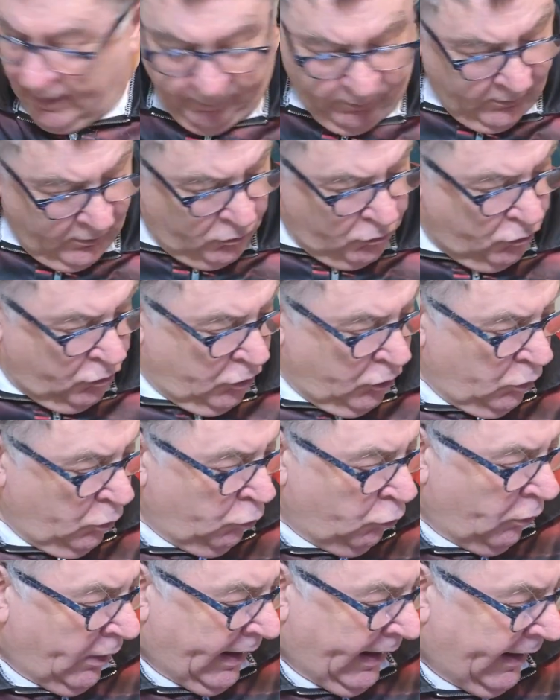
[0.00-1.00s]
and the
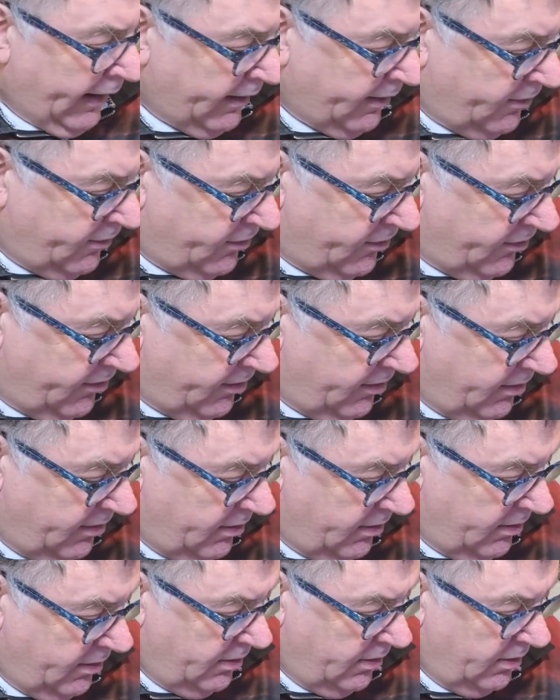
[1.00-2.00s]
2 racks
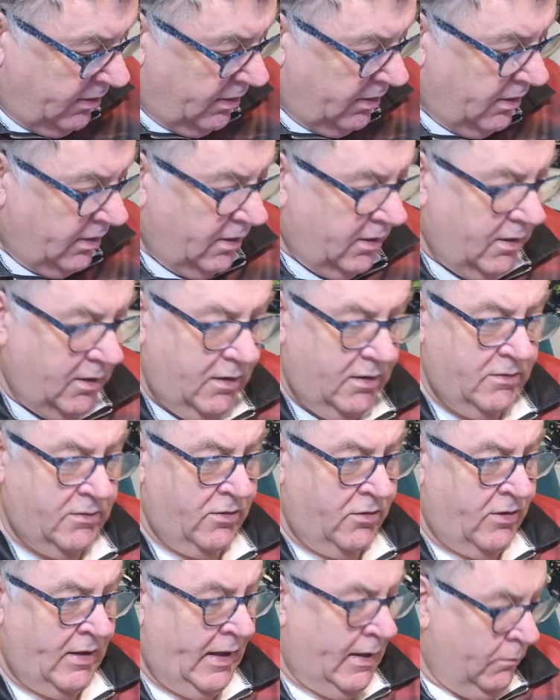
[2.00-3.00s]

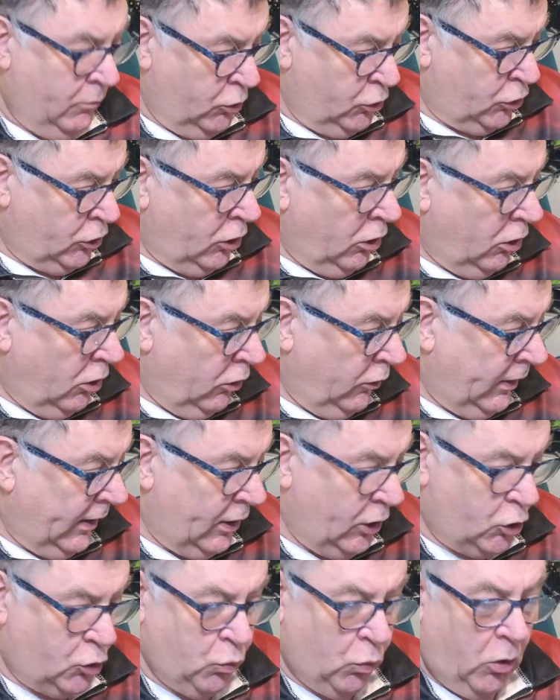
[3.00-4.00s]
to see how much got on
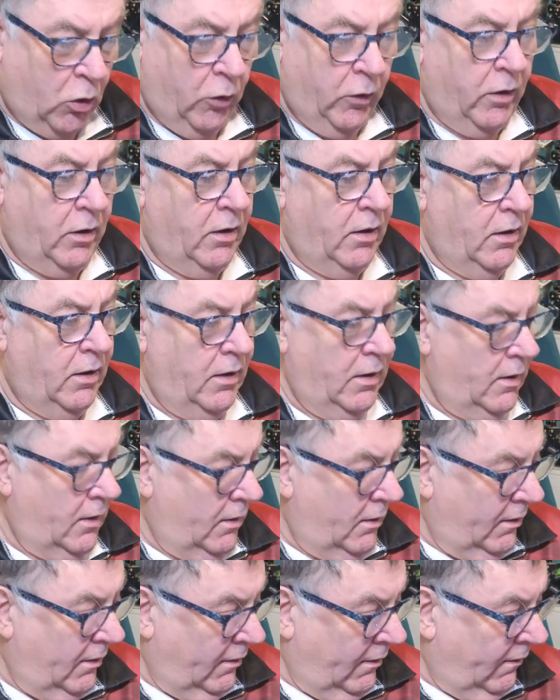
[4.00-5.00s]
each one.
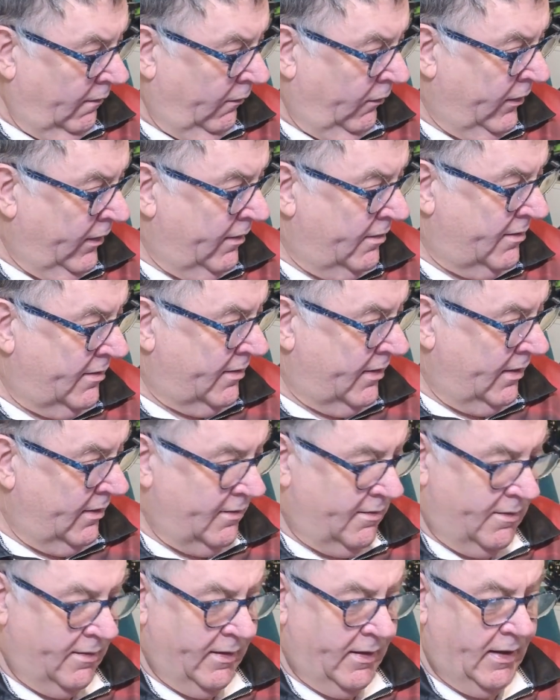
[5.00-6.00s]
This
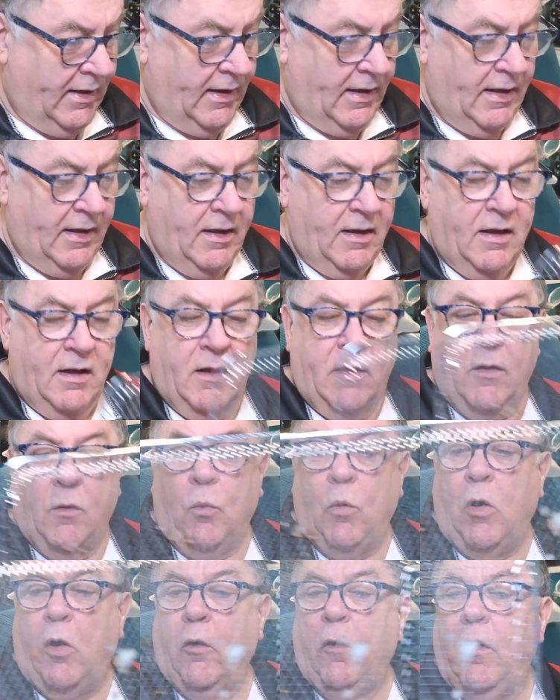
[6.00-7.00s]
is the
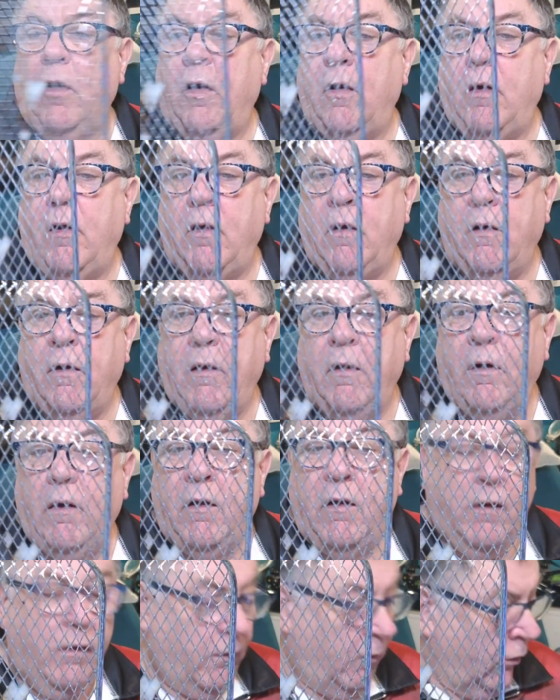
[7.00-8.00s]
one
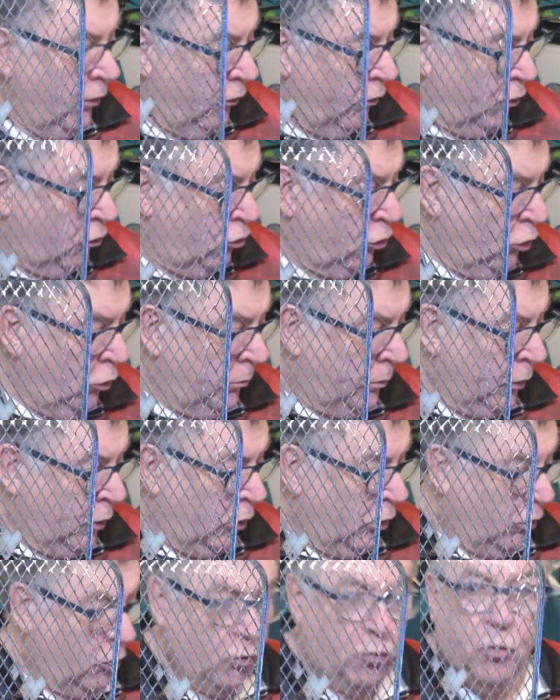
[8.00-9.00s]
that the 2
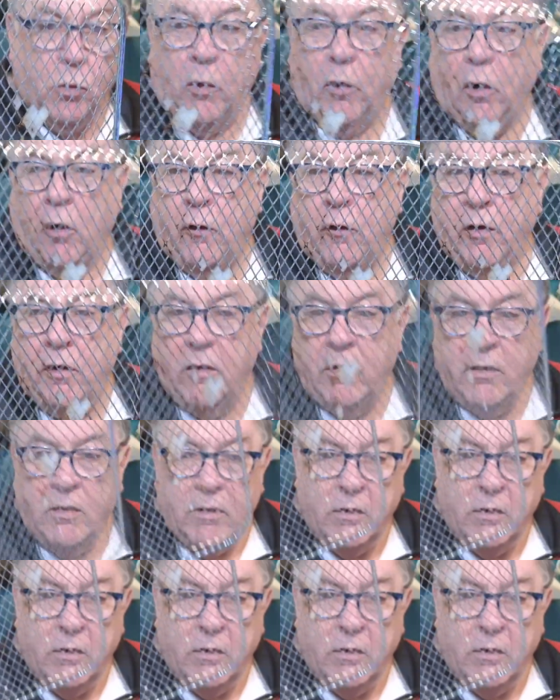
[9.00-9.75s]
burgers were on,